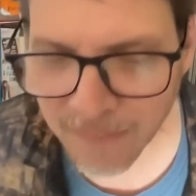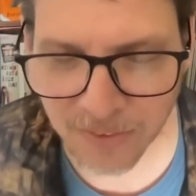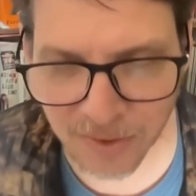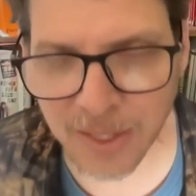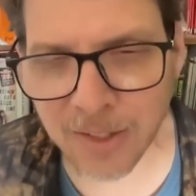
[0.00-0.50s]

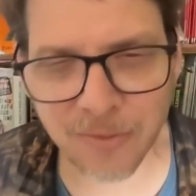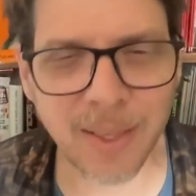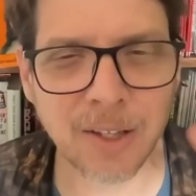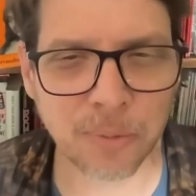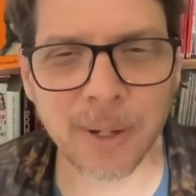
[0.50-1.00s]
So
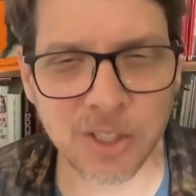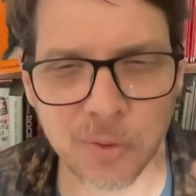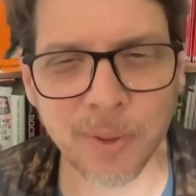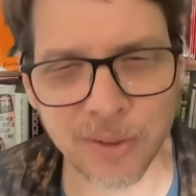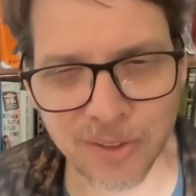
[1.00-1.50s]
that's my
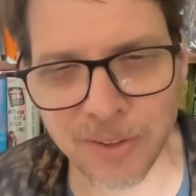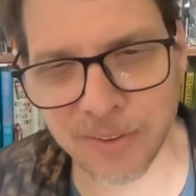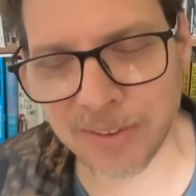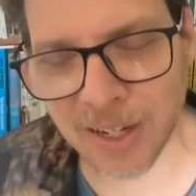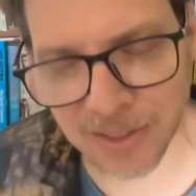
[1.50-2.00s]
spiel on
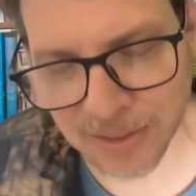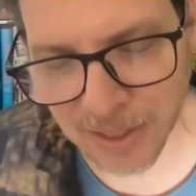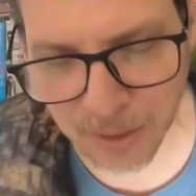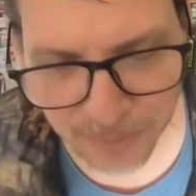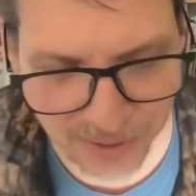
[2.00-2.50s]
the Dalai
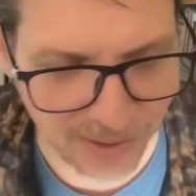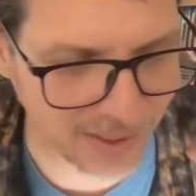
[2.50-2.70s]
Lama.